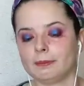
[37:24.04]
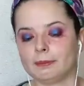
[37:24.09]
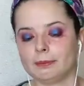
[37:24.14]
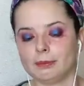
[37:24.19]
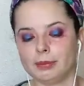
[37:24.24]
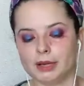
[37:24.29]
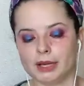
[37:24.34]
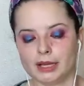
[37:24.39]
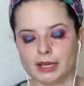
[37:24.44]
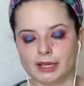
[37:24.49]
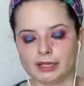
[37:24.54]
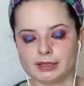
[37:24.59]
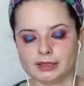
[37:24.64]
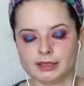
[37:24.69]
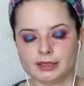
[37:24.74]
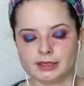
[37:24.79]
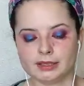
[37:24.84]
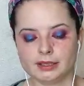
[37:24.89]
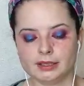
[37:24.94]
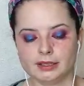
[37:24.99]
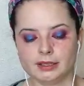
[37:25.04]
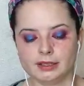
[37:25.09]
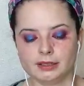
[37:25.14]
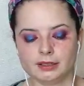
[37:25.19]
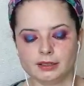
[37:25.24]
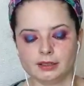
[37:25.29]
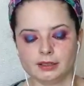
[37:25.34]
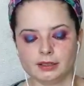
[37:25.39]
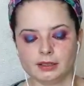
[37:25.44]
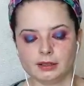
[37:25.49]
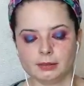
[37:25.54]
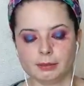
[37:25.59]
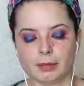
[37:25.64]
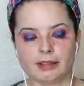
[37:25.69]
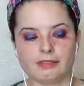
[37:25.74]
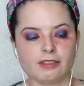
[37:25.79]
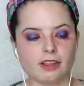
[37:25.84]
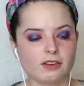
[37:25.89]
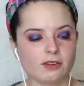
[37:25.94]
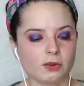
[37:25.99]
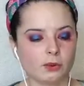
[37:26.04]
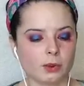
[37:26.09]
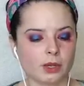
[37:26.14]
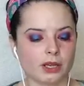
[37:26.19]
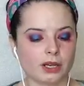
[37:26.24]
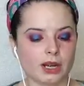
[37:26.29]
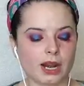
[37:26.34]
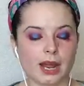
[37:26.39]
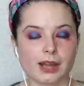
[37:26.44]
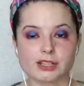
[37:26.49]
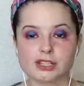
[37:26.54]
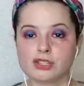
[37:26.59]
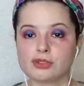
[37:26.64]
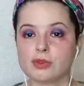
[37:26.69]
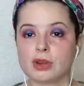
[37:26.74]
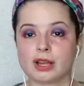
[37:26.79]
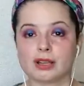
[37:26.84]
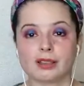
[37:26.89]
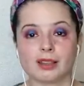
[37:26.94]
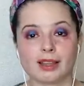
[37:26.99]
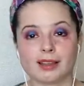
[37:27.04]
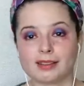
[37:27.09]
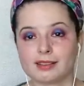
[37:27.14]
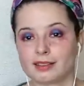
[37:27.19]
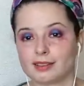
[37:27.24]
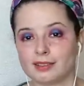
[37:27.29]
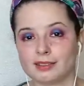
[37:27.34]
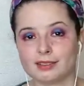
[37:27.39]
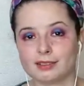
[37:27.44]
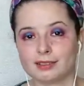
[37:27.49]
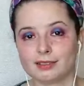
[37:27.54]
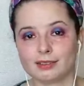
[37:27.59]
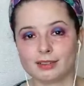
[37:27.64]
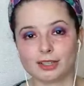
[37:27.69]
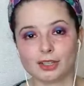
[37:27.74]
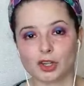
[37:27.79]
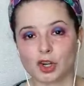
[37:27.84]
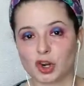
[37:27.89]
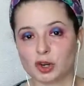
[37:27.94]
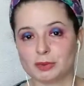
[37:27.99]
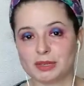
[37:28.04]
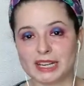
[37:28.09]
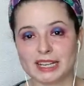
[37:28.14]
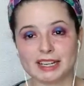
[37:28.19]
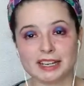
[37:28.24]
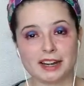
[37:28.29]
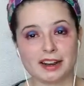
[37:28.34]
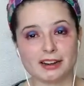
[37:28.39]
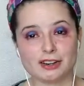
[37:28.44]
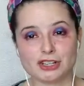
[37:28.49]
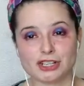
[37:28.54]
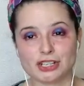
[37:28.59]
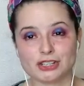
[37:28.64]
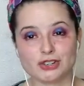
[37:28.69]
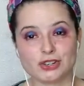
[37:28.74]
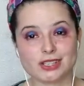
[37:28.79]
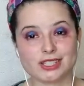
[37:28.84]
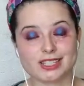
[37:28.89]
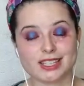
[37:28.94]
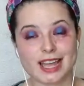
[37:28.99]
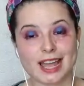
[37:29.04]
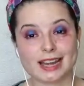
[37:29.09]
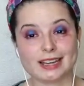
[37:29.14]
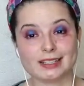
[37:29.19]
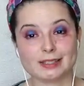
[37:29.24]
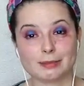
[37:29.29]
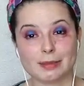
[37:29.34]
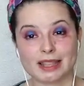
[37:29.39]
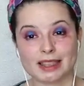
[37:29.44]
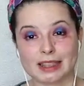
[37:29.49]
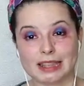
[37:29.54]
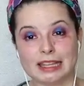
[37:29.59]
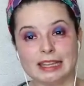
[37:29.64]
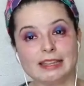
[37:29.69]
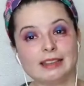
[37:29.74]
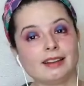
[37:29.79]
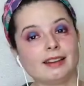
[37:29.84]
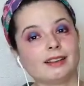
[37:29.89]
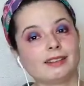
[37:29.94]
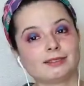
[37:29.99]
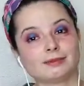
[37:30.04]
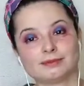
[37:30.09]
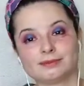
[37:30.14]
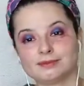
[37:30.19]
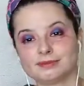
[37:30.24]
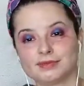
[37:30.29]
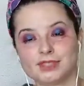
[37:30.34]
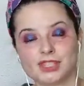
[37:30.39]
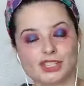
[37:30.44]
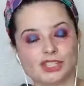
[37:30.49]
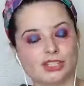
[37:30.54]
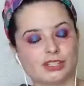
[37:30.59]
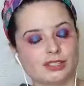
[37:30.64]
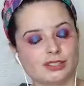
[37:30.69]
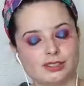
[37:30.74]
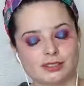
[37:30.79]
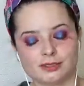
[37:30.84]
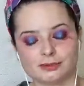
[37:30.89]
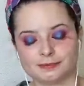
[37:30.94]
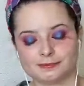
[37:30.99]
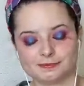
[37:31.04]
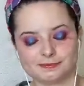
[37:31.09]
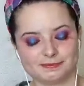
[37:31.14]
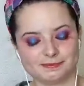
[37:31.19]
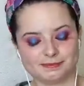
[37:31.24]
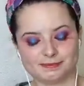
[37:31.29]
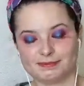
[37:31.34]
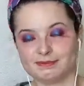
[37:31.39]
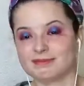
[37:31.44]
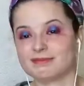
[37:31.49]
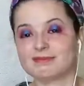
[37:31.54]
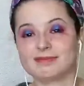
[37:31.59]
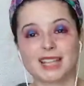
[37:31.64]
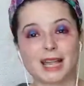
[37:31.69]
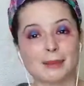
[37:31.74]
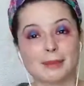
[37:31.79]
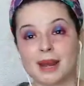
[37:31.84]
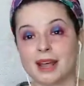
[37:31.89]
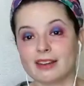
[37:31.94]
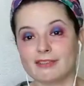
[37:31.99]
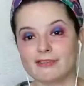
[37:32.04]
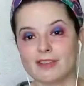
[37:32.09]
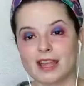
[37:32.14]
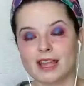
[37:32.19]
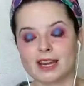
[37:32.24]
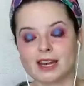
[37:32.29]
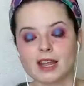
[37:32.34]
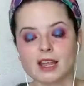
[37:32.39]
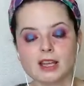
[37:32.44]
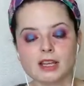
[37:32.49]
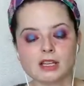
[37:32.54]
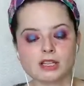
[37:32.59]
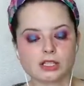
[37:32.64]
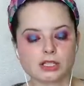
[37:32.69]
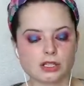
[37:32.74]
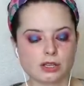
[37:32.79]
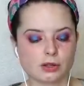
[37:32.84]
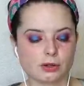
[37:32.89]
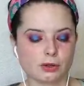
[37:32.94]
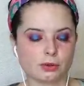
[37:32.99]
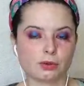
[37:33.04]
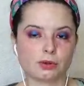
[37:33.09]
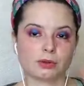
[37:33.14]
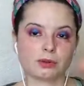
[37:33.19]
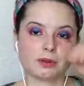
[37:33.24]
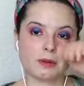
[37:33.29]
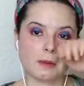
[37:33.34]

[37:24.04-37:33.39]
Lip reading: But my favorite one, I do not like carbonated energy drinks. That is my thing. It's just, I'm not a fan. So